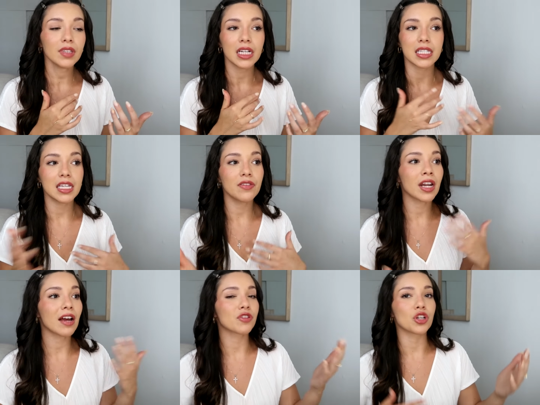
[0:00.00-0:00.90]
because
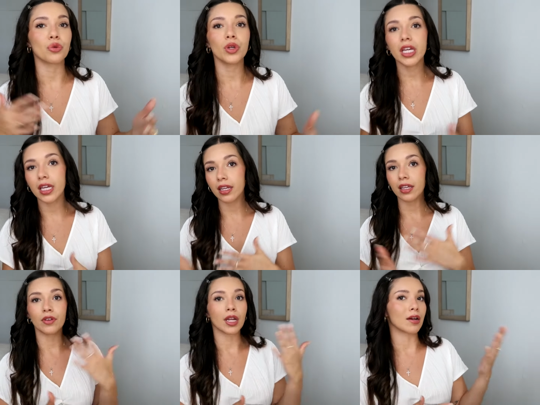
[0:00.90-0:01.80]
even after you eat,
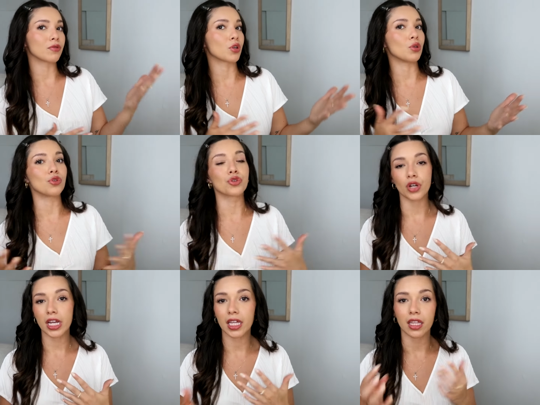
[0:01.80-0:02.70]
even after you drink,